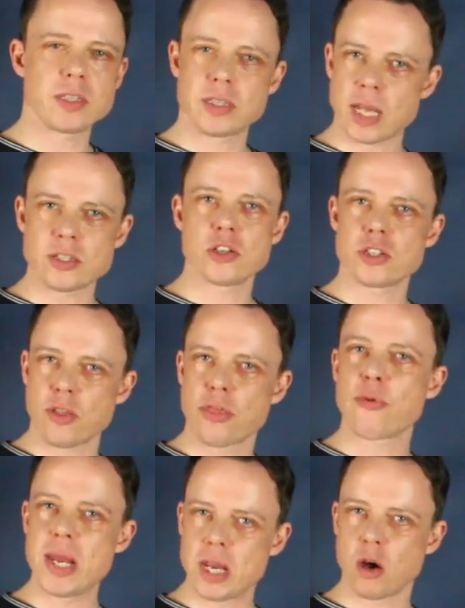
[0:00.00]
That's just the
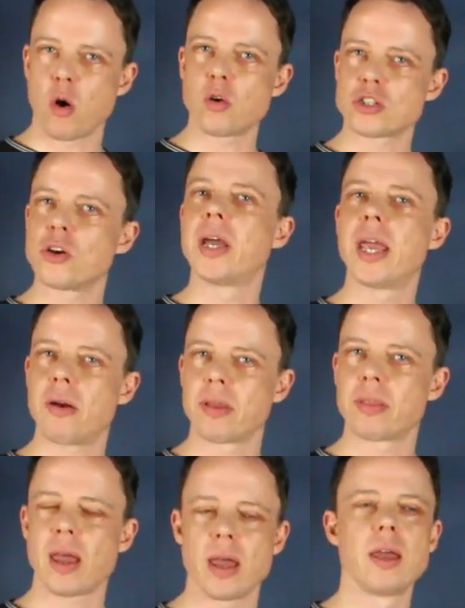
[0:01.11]
three chords you're hearing
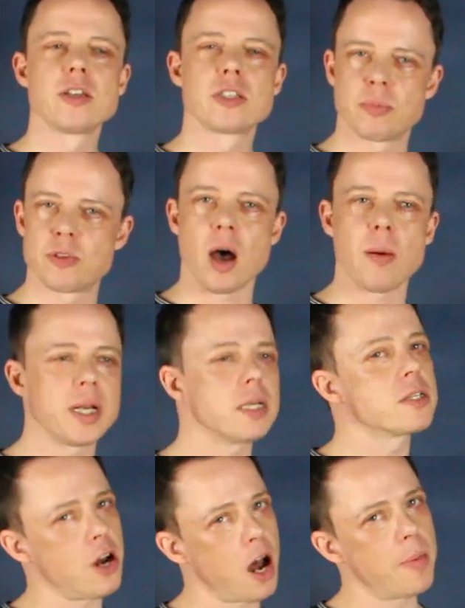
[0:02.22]
there.
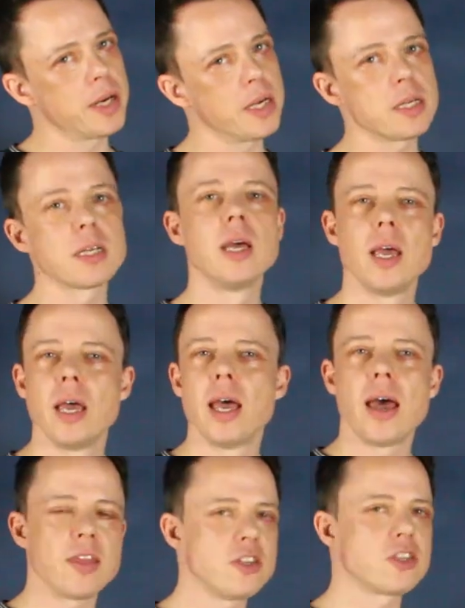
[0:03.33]
Subdominant, dominant,
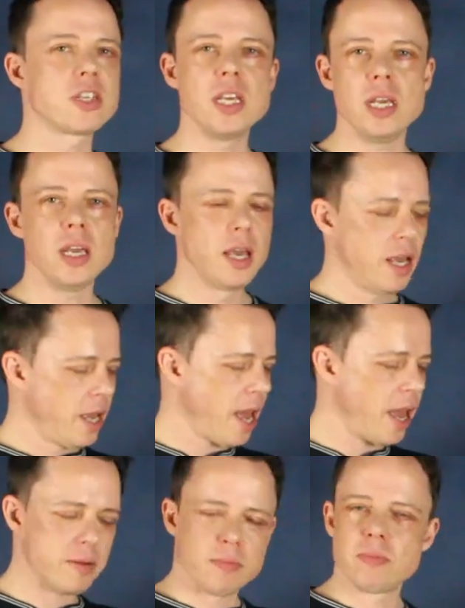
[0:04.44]
and then C.
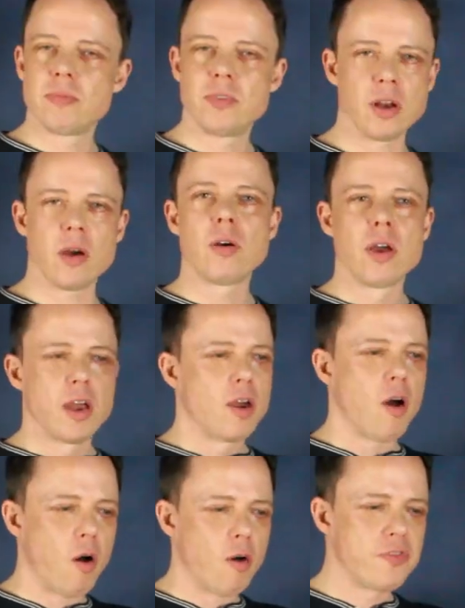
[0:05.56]
And, you know,
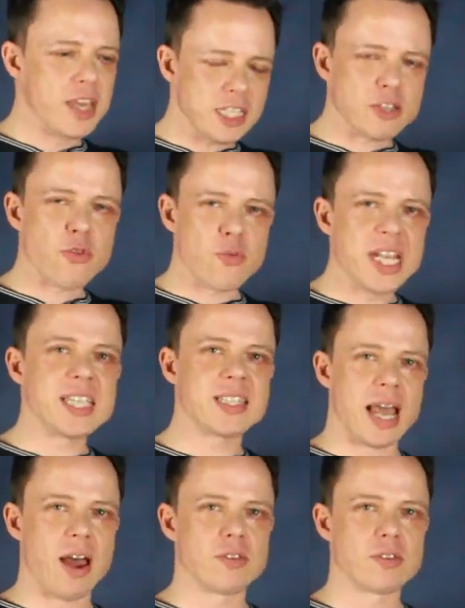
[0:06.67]
these three
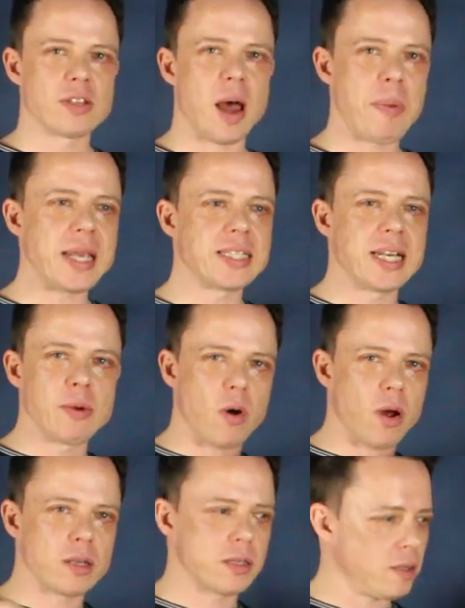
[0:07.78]
sounds are basically
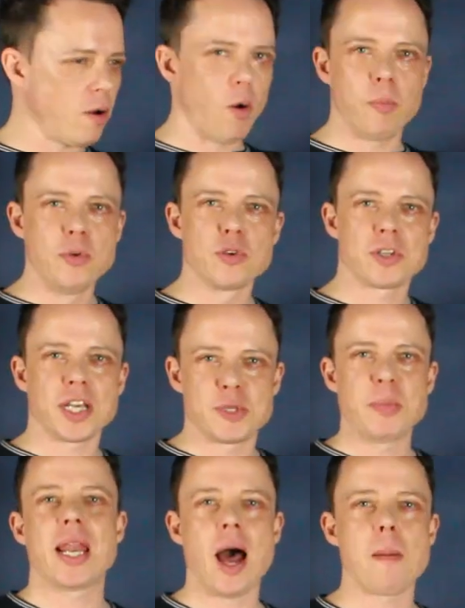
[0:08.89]
what all music is
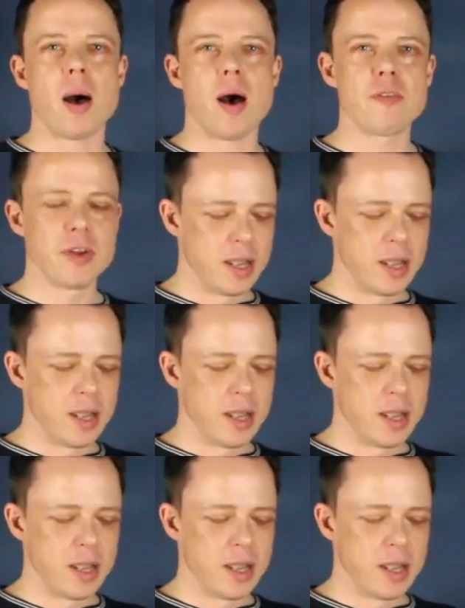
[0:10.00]
made up of.